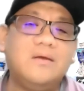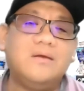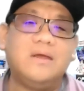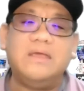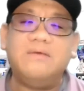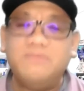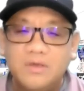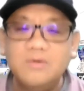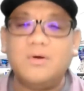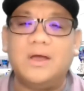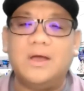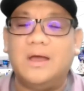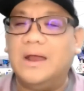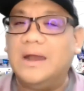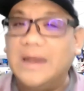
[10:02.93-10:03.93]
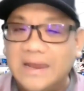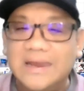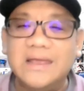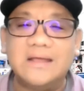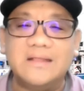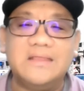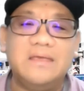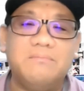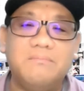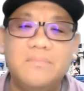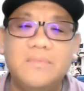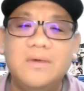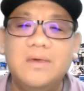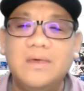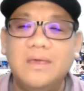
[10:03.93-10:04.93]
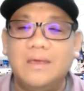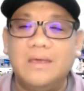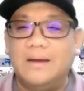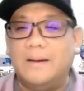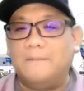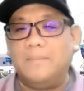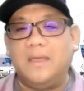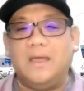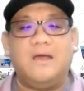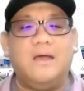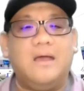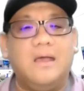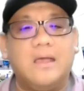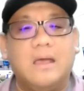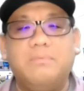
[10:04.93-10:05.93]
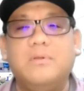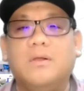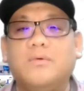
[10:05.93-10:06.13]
right? If you are leading a team, there are a couple